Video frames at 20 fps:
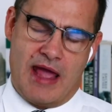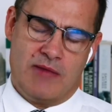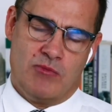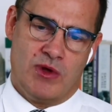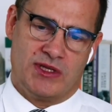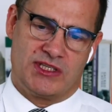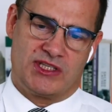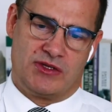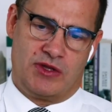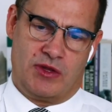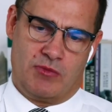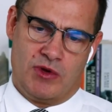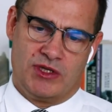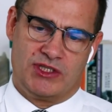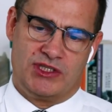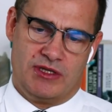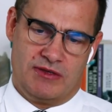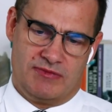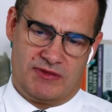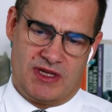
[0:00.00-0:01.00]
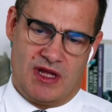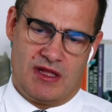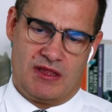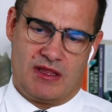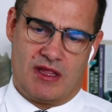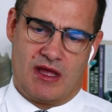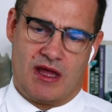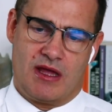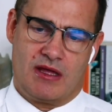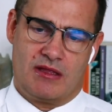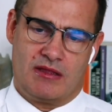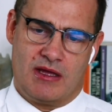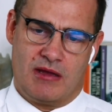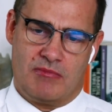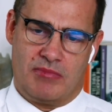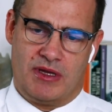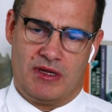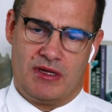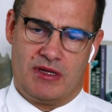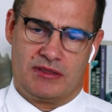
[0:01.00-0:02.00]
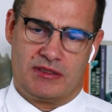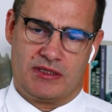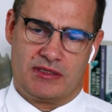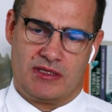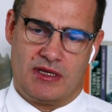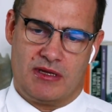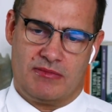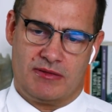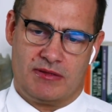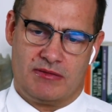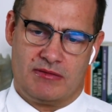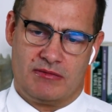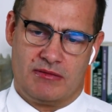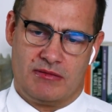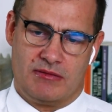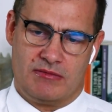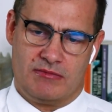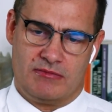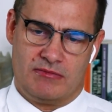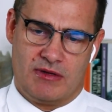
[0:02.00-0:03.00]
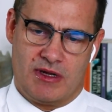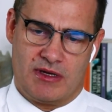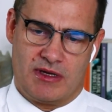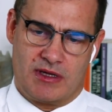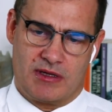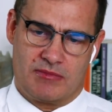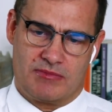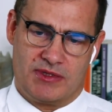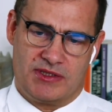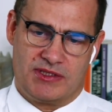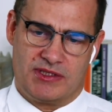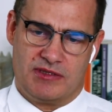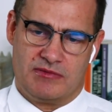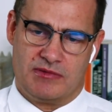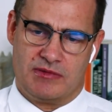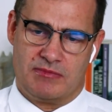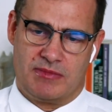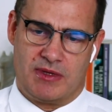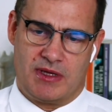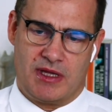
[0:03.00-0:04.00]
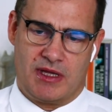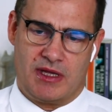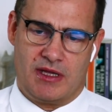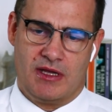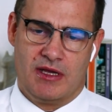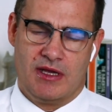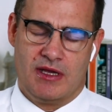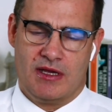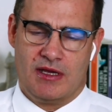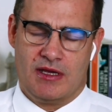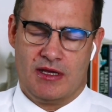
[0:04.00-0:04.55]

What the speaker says: And once you've done that and that plant is up and running, presumably,